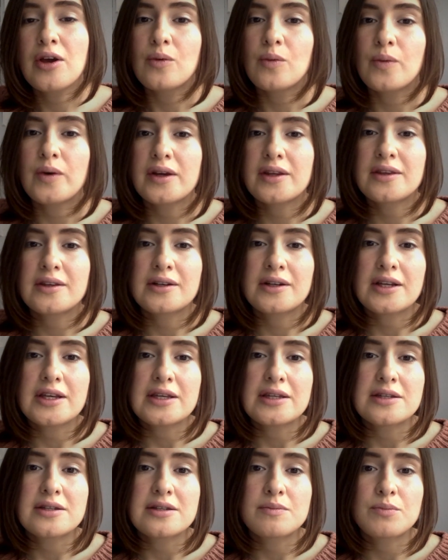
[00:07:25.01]
whether
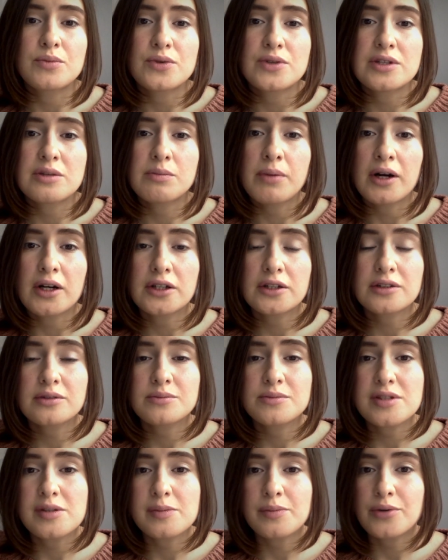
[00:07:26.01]
it's
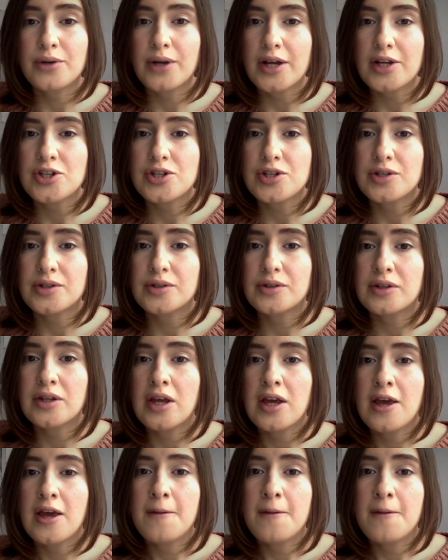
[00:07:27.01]
postpartum depression,